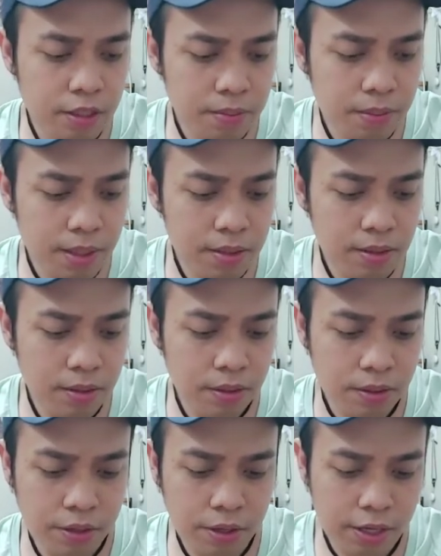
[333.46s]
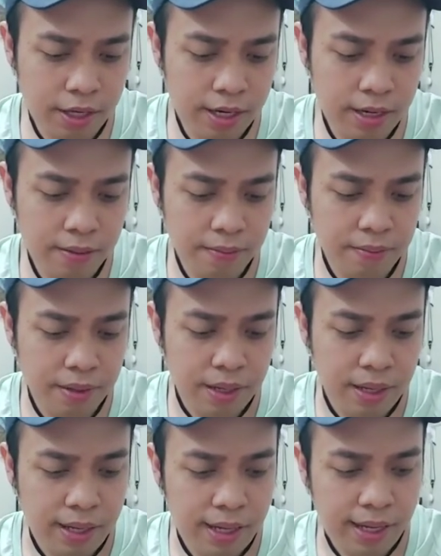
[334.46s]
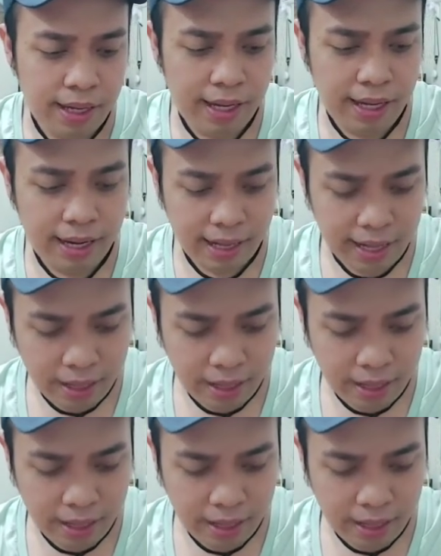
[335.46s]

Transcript: Smells so good. And